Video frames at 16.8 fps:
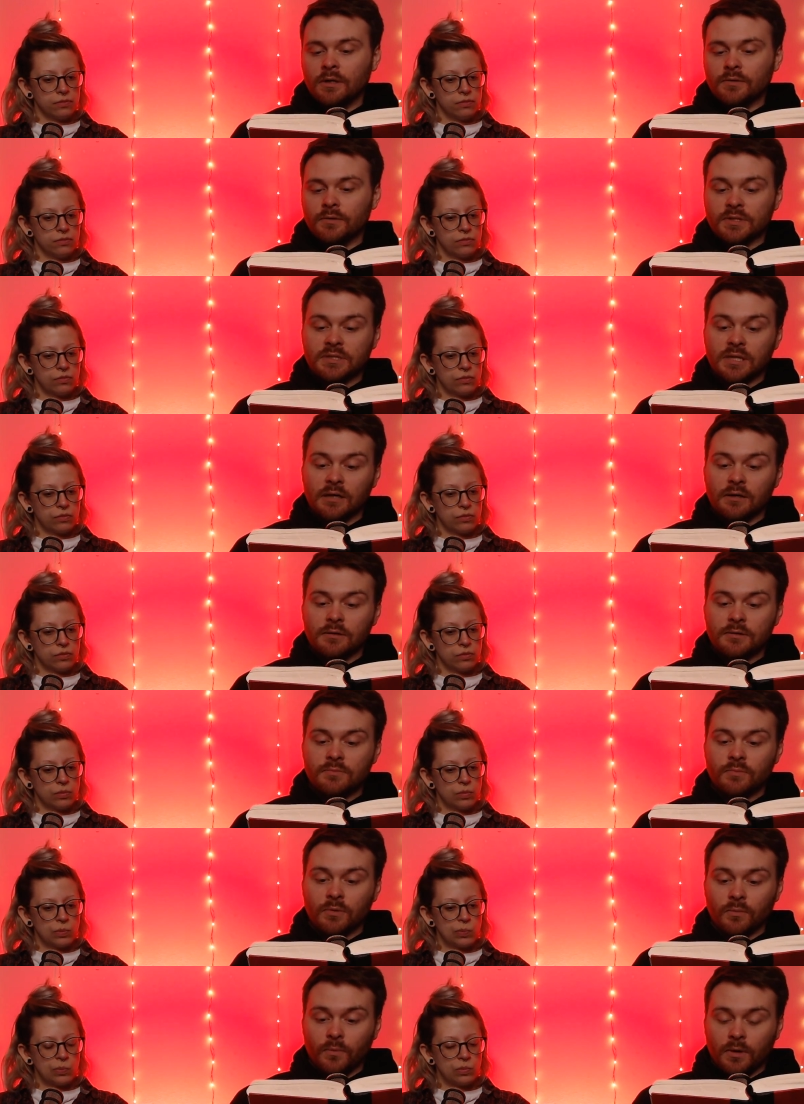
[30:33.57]
Speaker 1: The
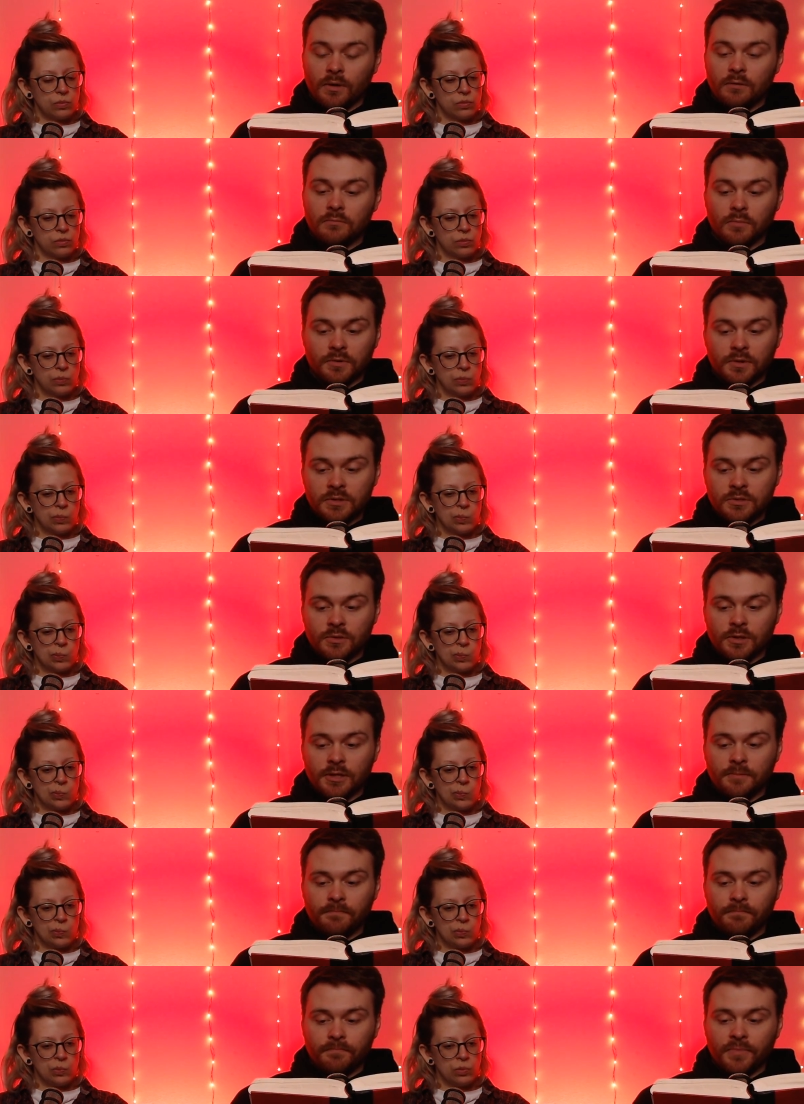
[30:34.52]
stairs were one with the
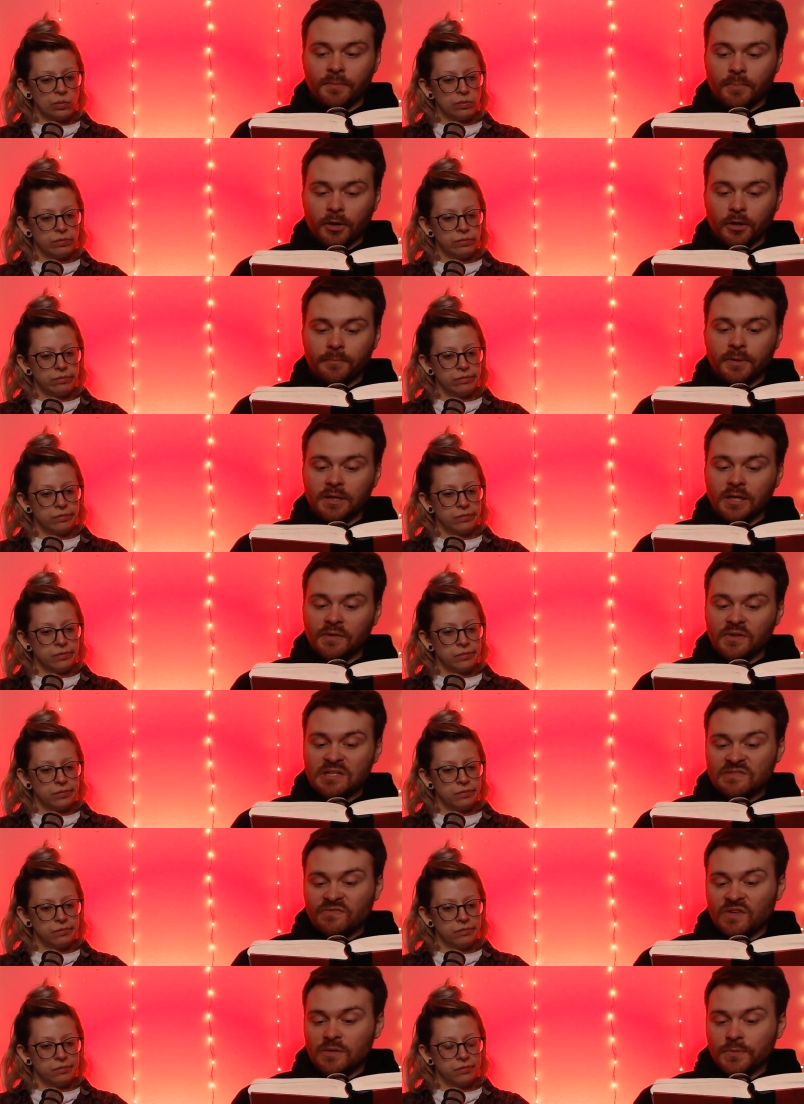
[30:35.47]
tree. The bark beneath
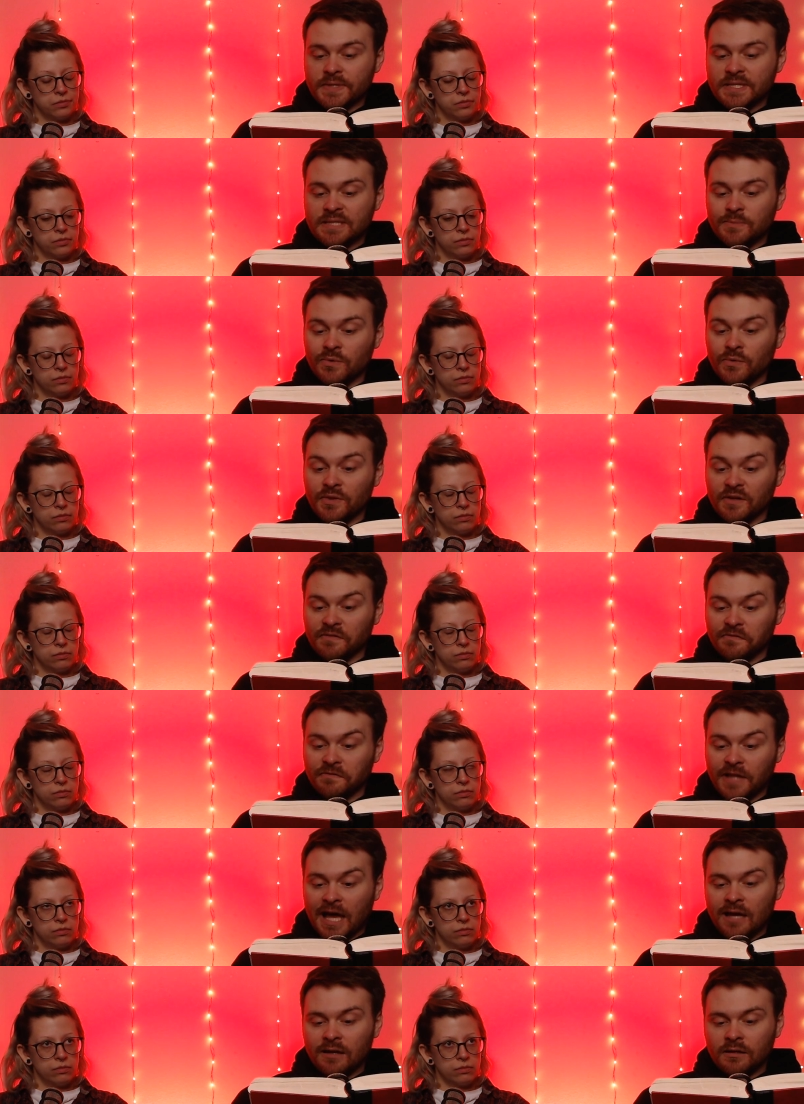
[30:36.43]
his feet was smooth and
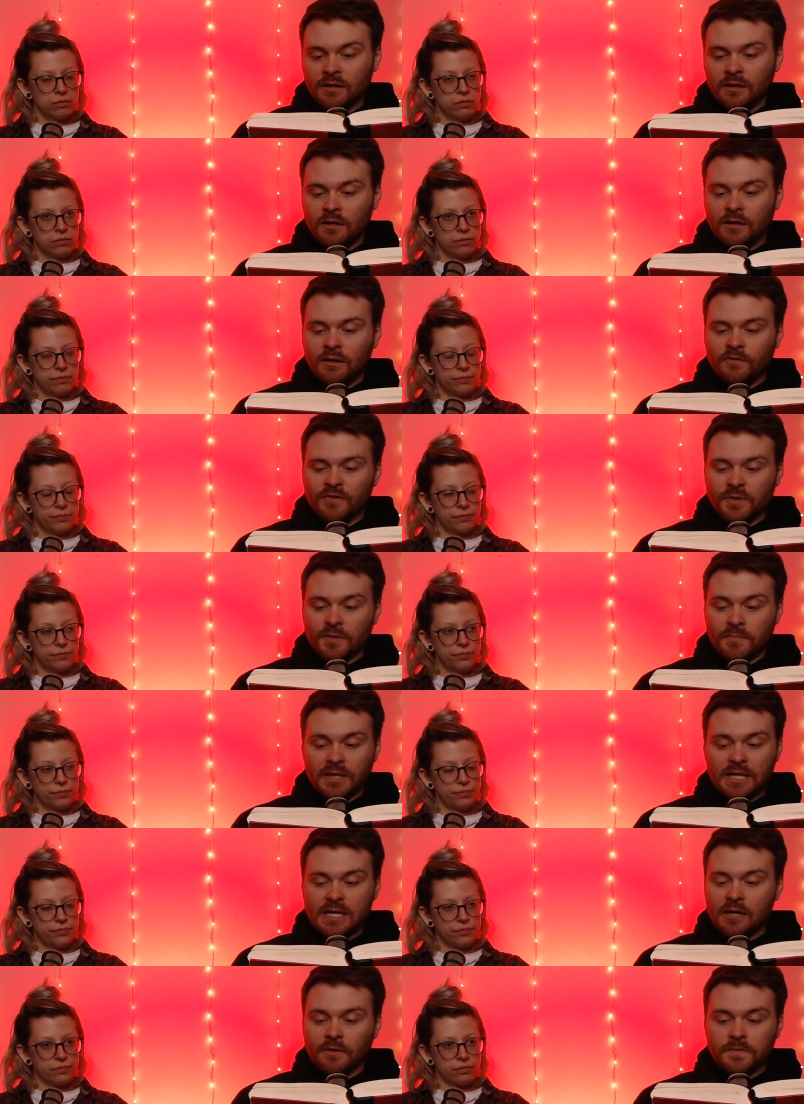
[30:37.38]
flat from the
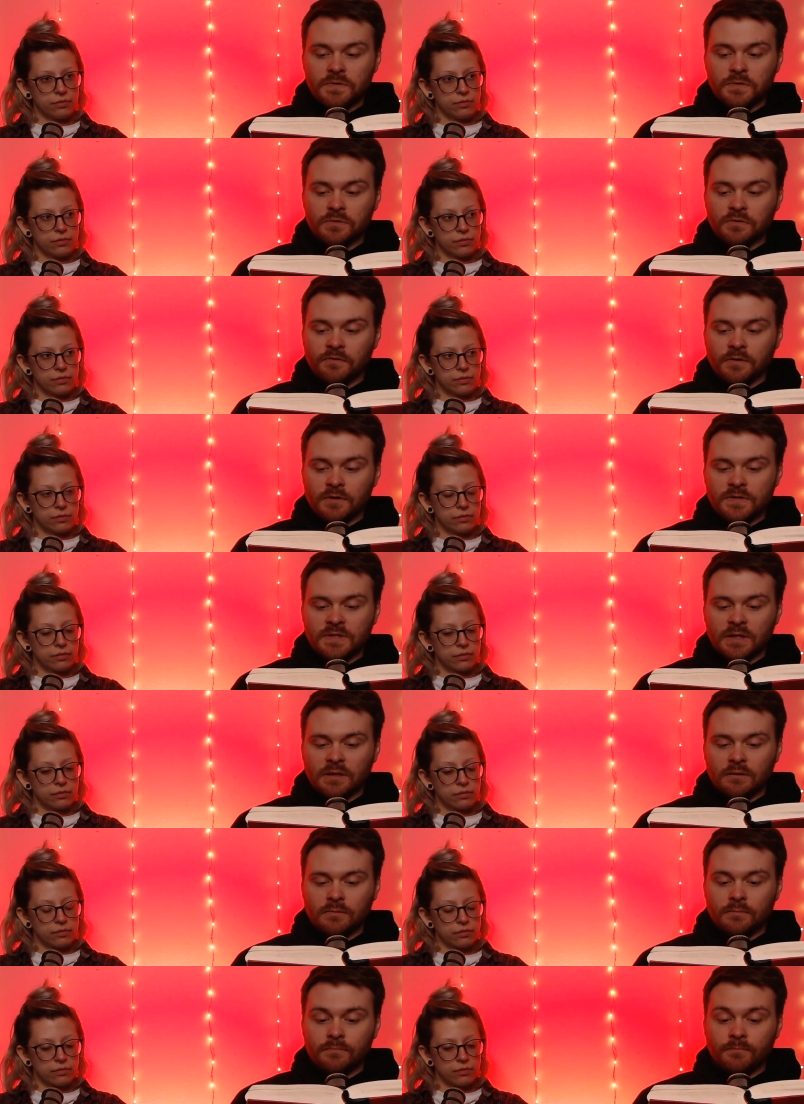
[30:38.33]
many elves who traversed
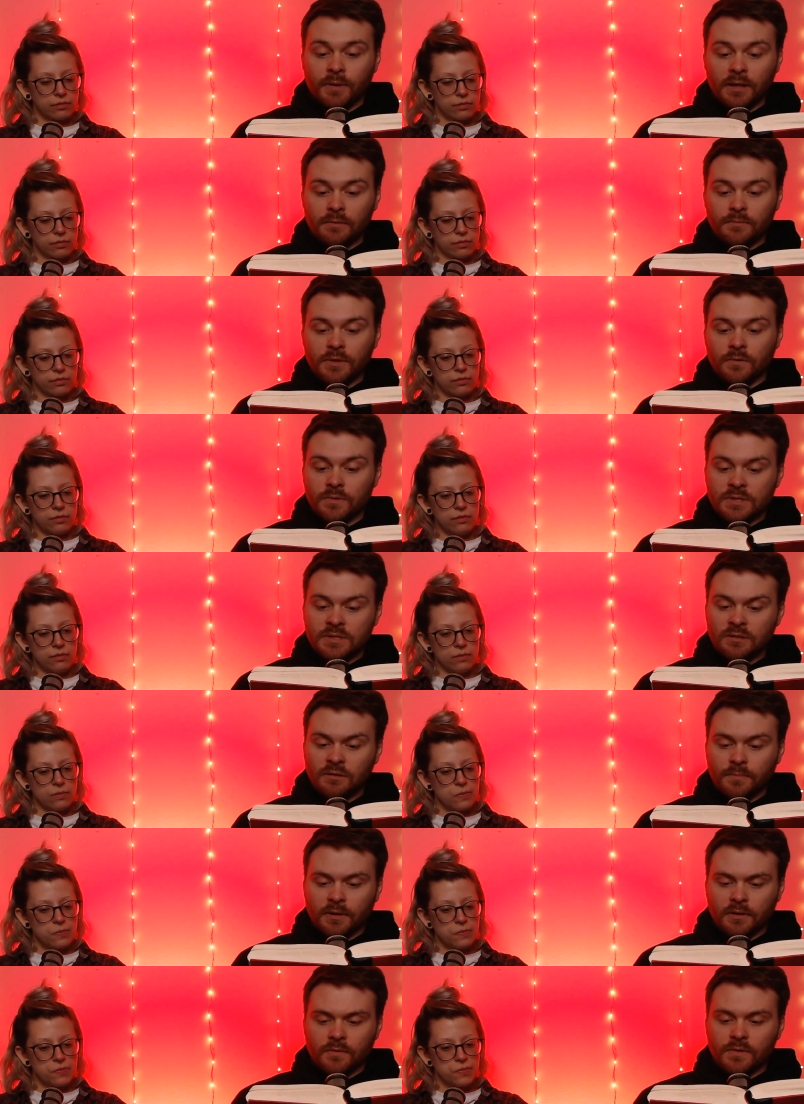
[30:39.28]
it, but it was still
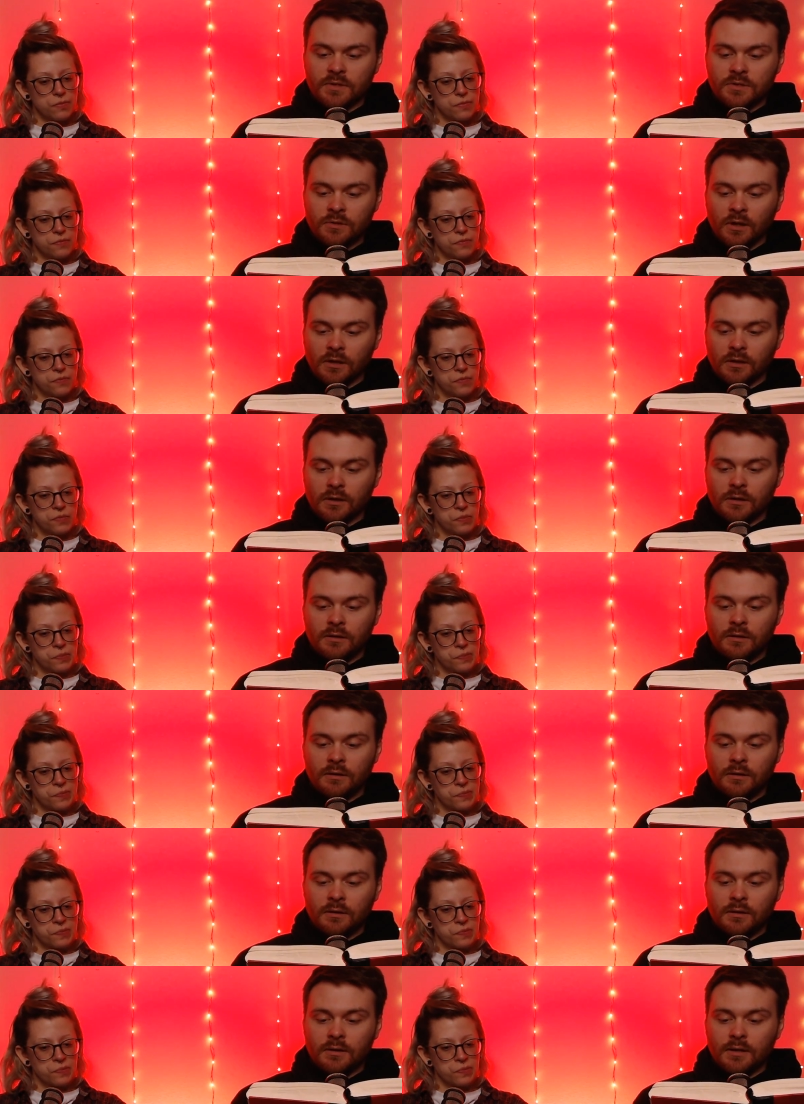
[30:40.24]
part of the trunk,
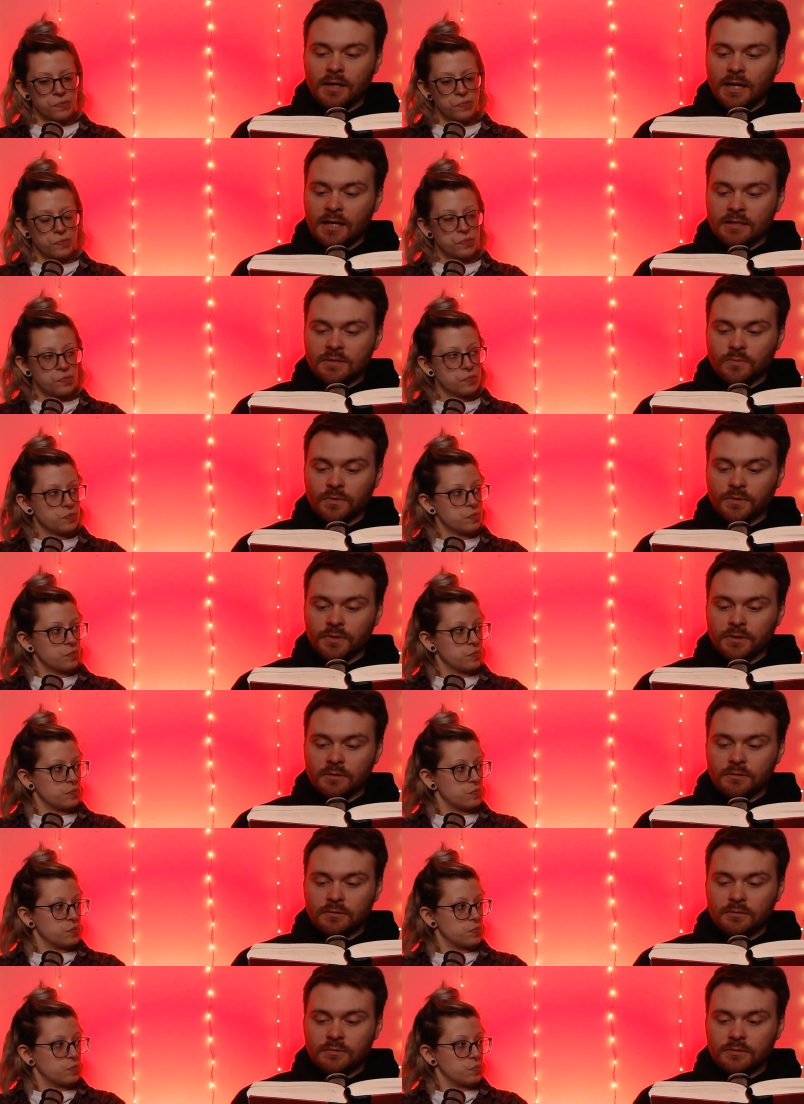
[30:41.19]
as were the
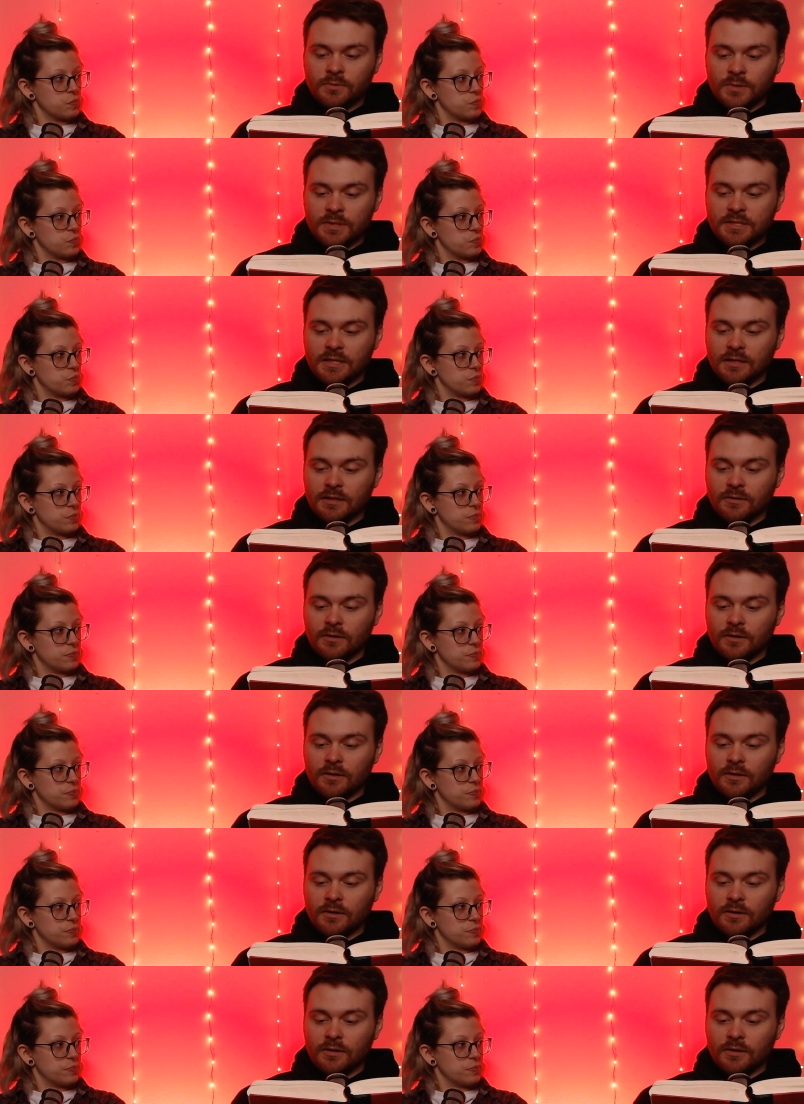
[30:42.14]
twisting